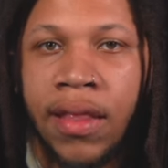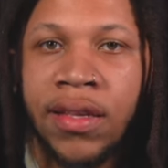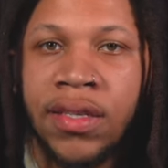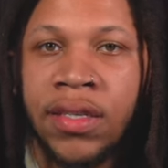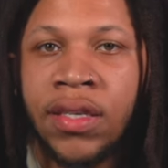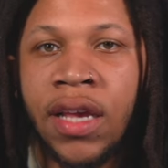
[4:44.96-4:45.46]
And the
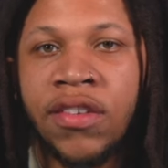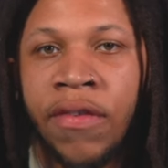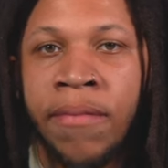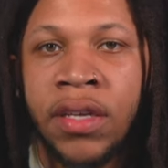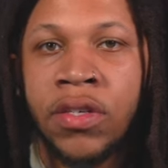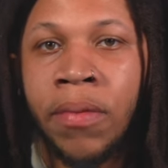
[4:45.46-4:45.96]
success of
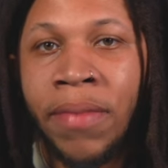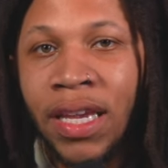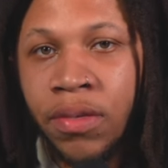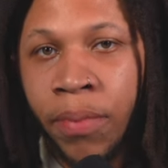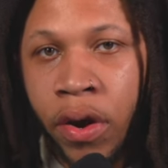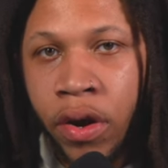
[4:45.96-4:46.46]
Mr.
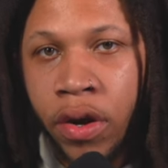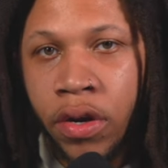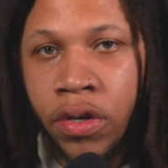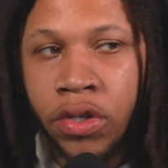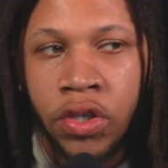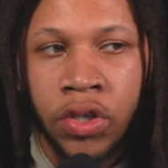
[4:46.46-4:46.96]
Beast Burger
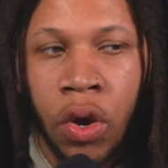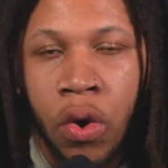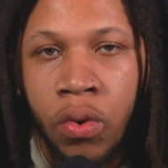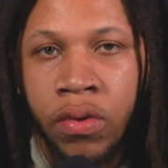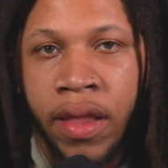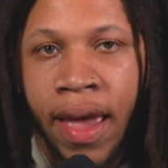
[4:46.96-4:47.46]

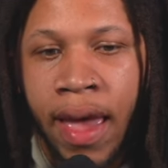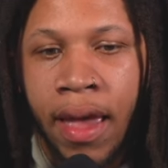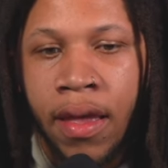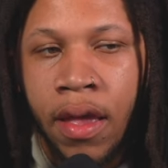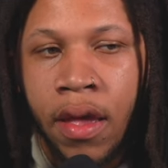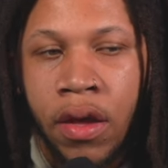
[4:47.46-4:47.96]
showed
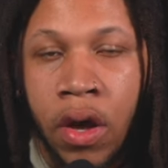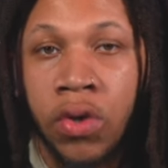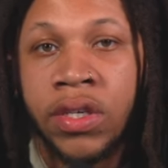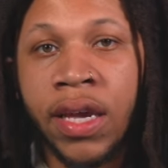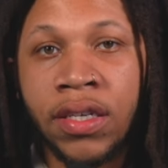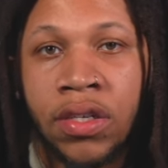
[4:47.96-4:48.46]
that
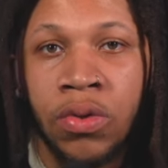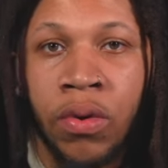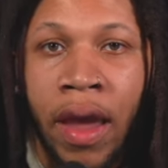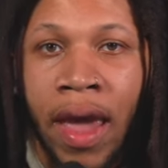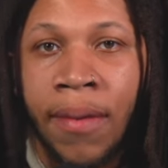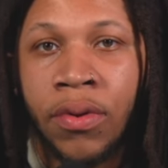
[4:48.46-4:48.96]
ghost kitchens
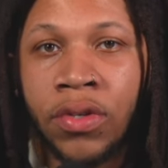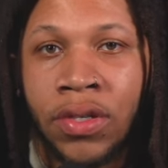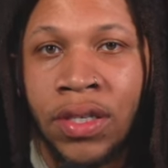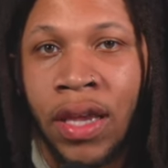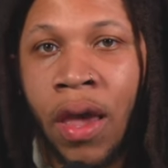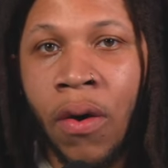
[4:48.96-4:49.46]
were able to
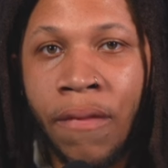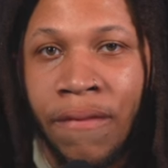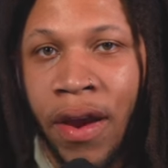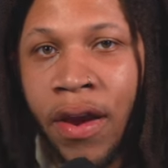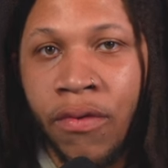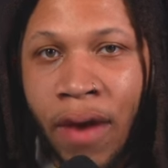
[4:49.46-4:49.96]
scale
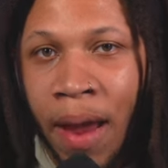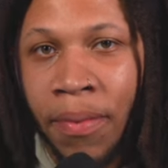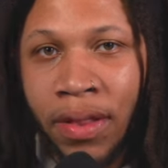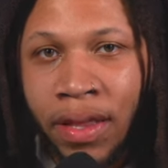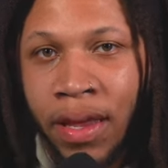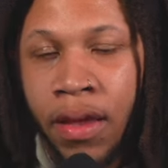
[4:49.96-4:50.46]
very
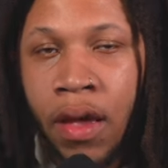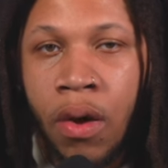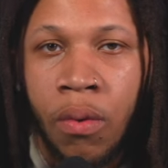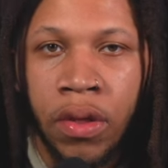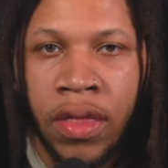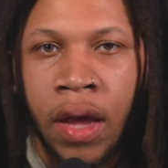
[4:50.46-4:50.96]
rapidly
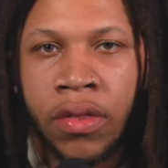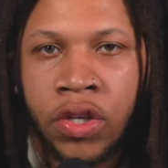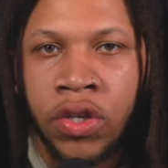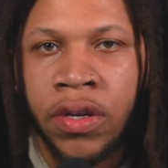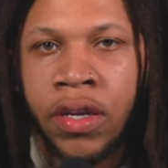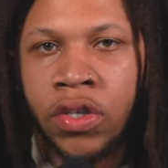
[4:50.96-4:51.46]
without the
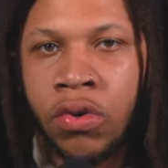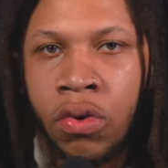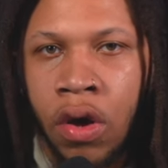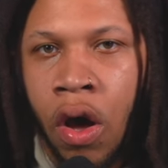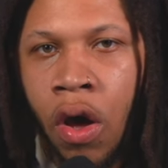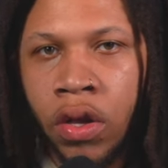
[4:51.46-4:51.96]
traditional
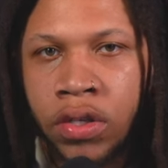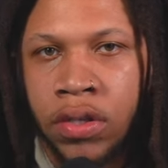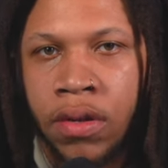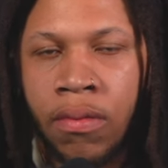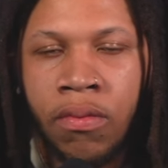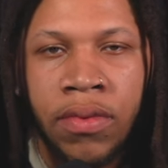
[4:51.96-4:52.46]

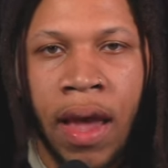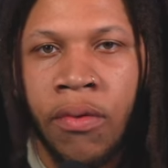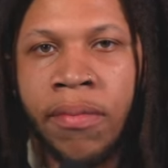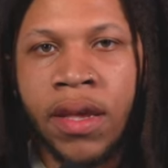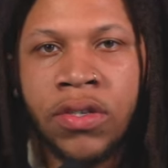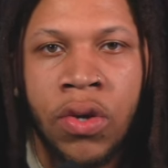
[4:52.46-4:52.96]
costs that
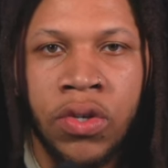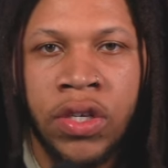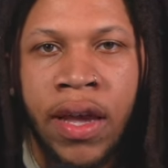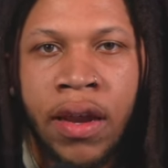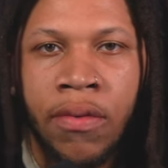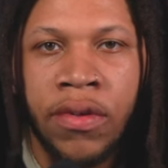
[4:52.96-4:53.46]
would be
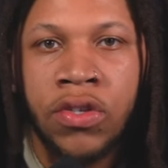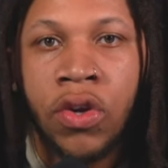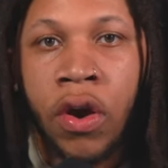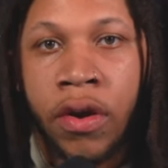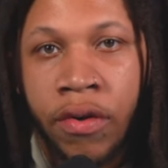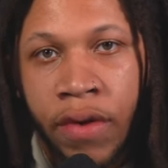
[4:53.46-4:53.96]
associated with
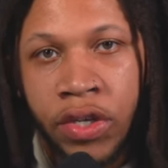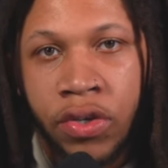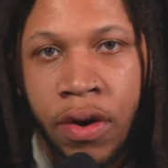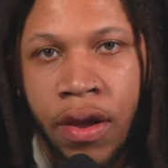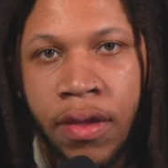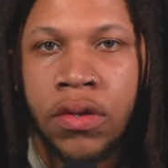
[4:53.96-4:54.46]
starting a
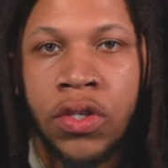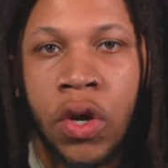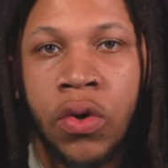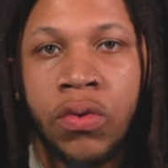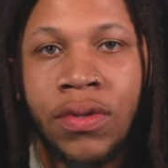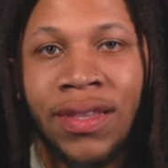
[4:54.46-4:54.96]
restaurant.
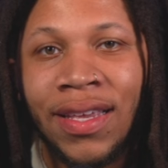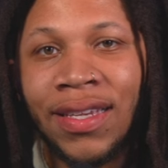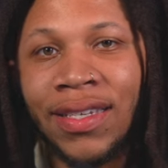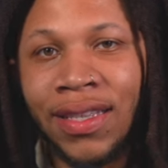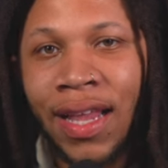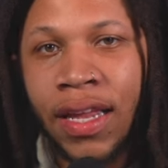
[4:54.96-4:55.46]
So
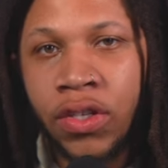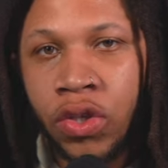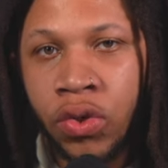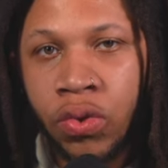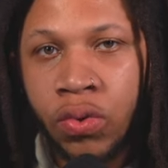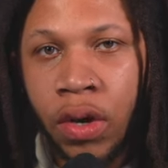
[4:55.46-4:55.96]
this led
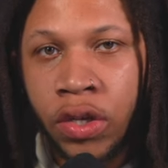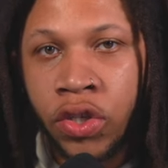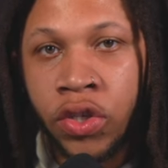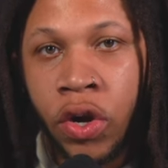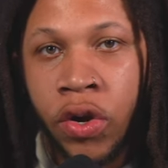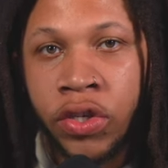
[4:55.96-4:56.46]
to a
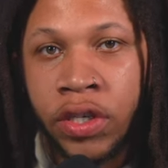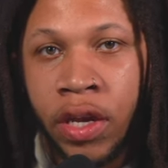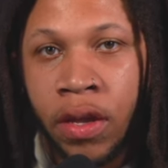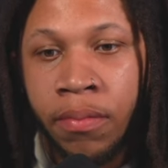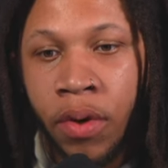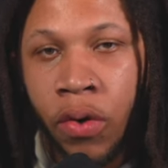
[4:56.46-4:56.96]
surge
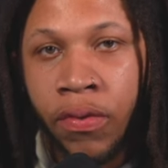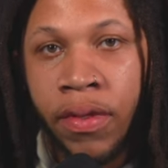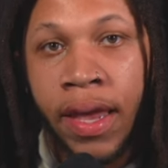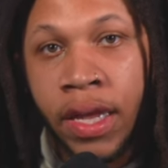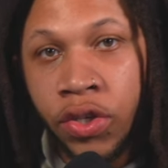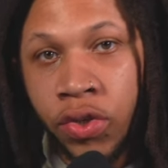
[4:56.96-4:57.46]
in both
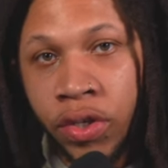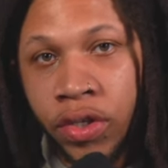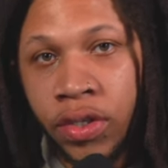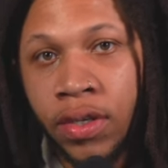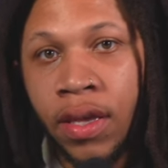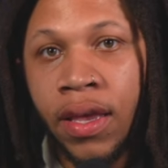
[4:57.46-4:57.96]

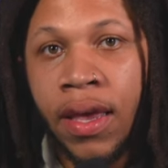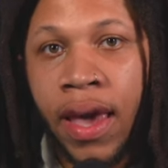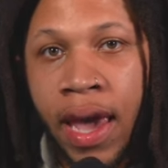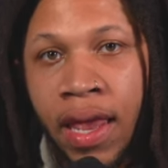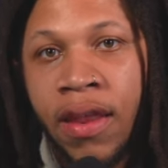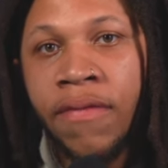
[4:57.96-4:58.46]
interest
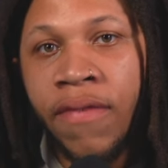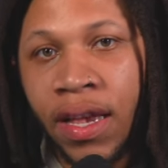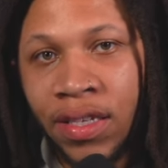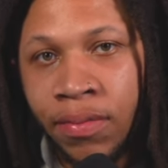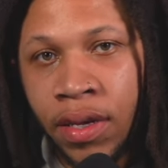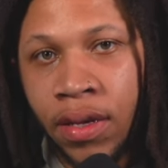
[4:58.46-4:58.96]
and
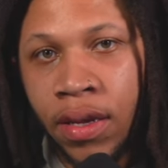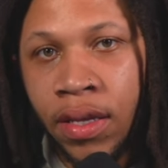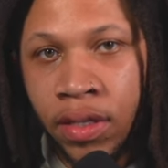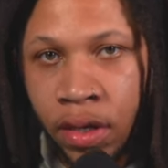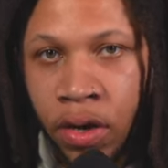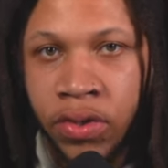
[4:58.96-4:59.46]
investment
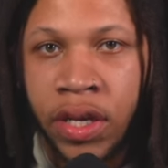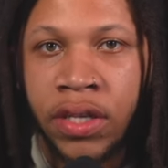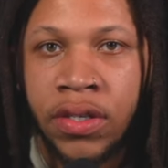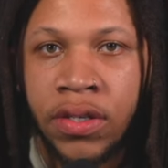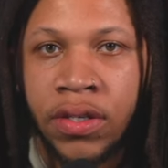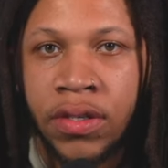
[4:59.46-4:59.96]
into ghost
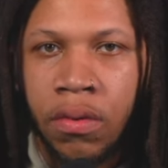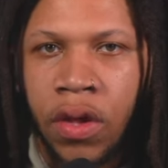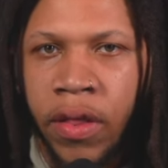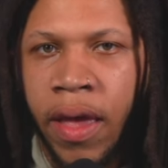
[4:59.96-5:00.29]
kitchens. With all